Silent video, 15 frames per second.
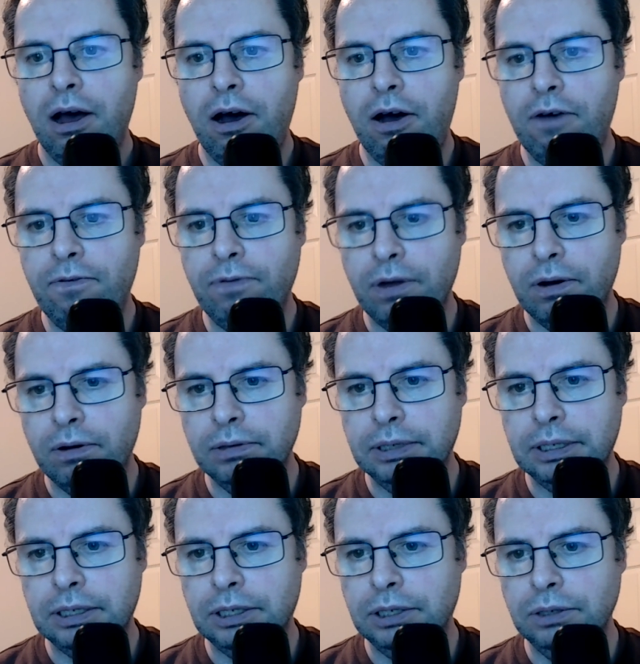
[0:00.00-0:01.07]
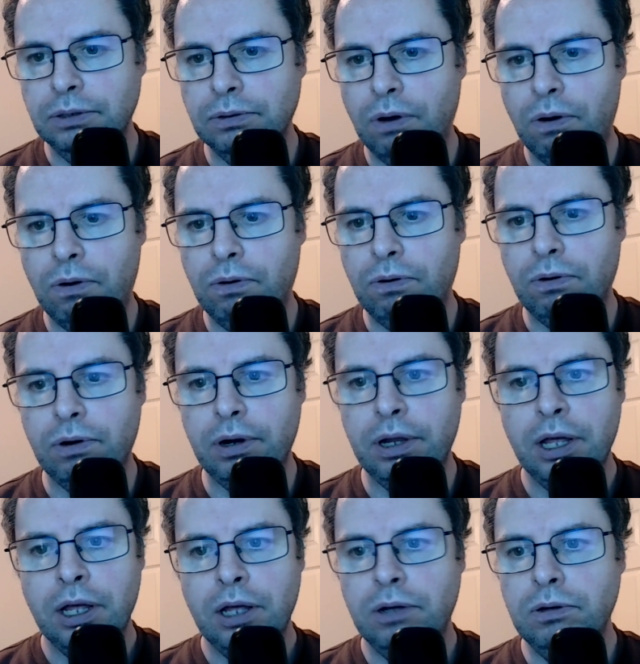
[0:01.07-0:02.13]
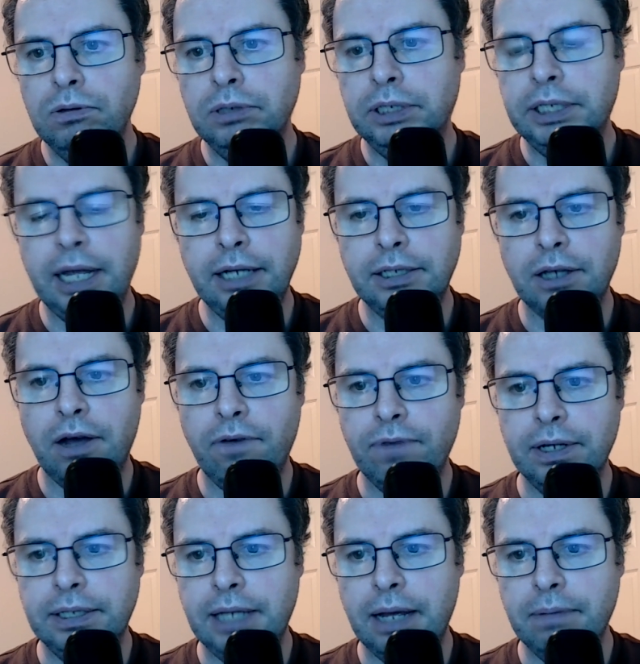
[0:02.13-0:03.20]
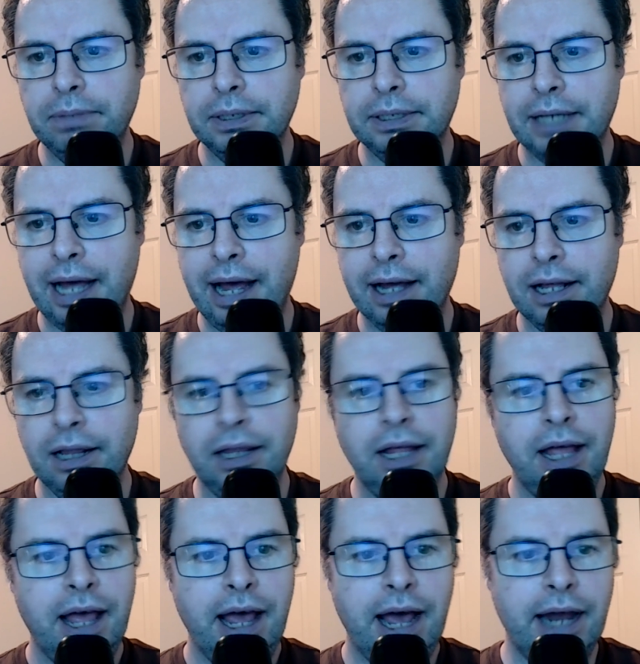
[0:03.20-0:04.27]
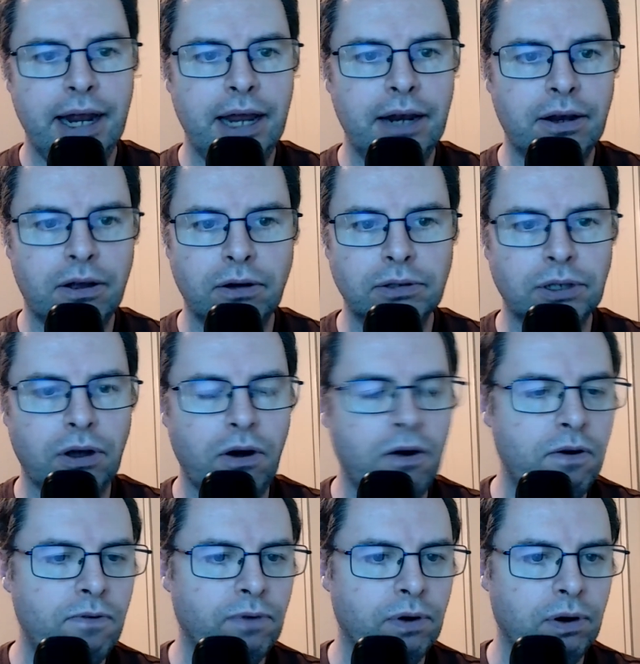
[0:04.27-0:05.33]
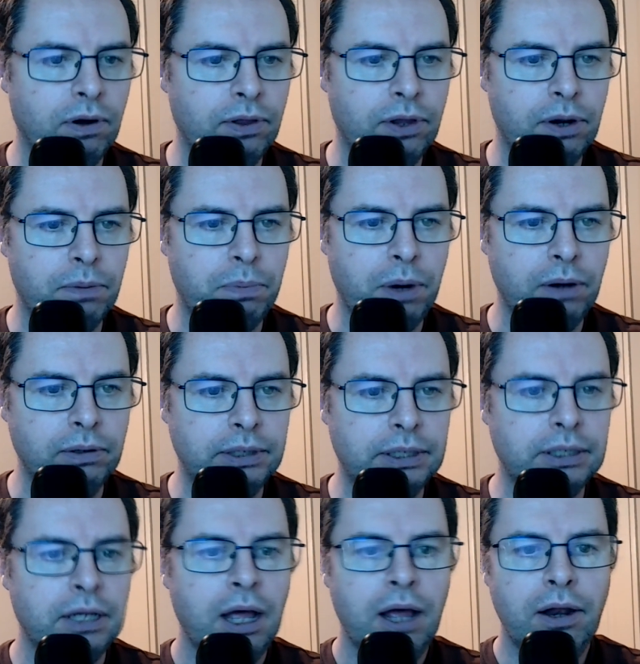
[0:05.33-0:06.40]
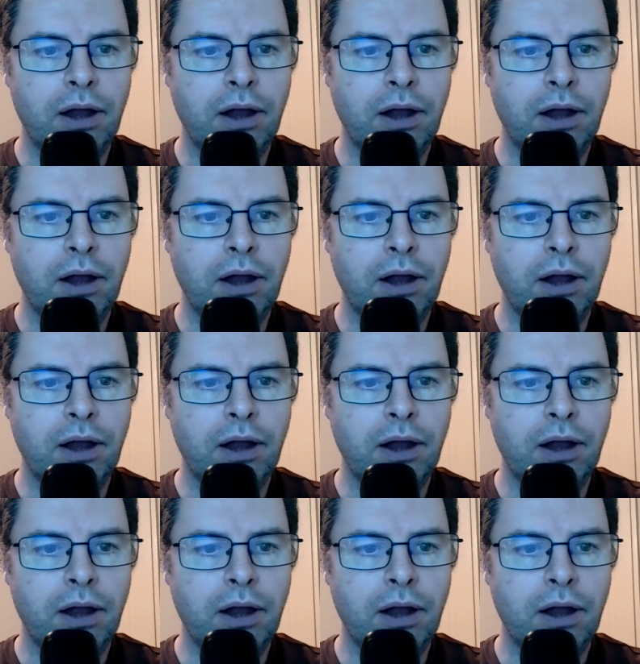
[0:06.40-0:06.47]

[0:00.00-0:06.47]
offloads to Horn, who shakes off an attempted tackle and then goes over under the post.